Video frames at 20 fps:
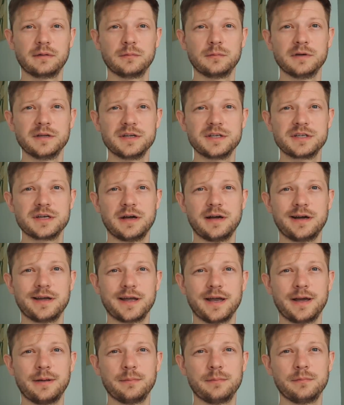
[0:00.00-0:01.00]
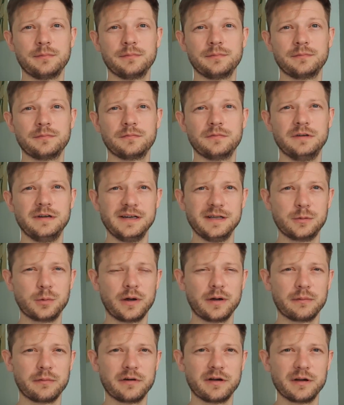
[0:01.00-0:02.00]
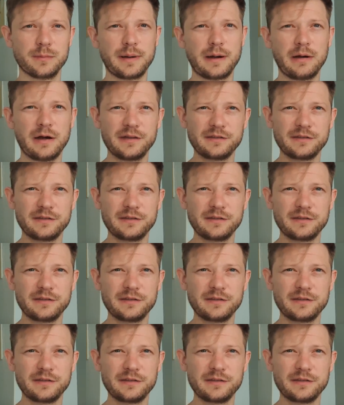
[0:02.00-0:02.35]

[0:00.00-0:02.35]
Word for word: which I am really quite worried about.